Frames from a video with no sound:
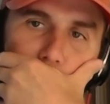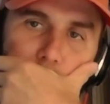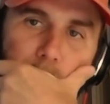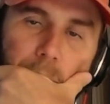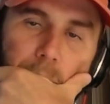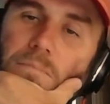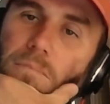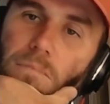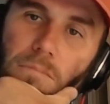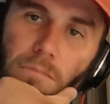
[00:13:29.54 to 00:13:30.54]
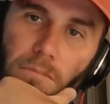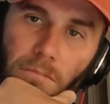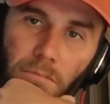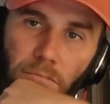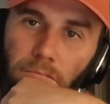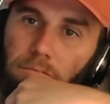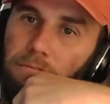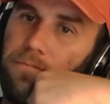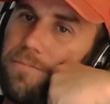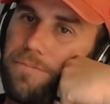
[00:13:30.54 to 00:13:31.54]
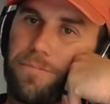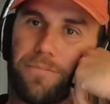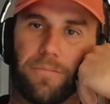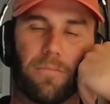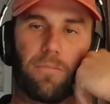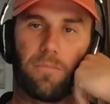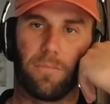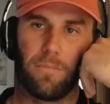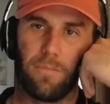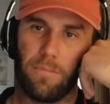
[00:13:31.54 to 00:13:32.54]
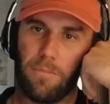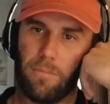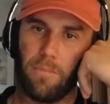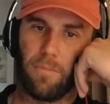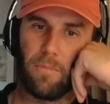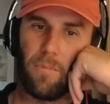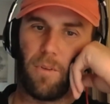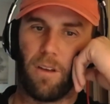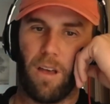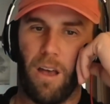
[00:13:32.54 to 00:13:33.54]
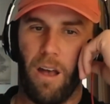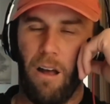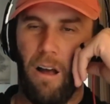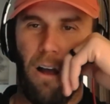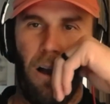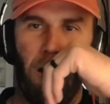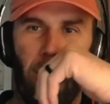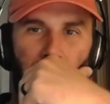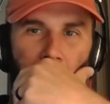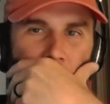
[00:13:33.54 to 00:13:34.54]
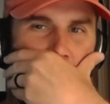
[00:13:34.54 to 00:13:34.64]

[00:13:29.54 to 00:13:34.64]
(silent)